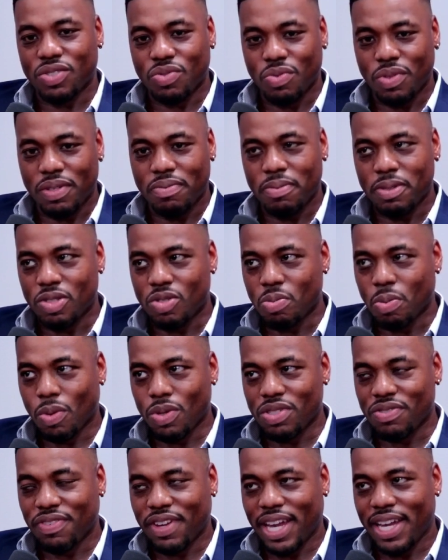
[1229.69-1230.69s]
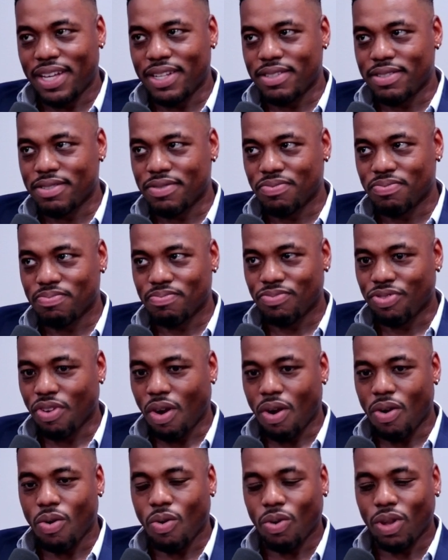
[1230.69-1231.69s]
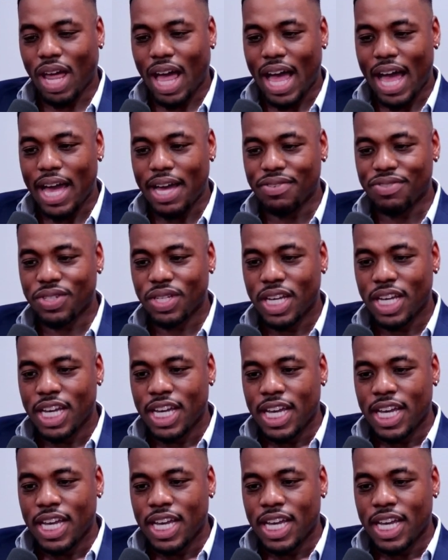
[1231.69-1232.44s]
as we've been sports fans for our whole lives,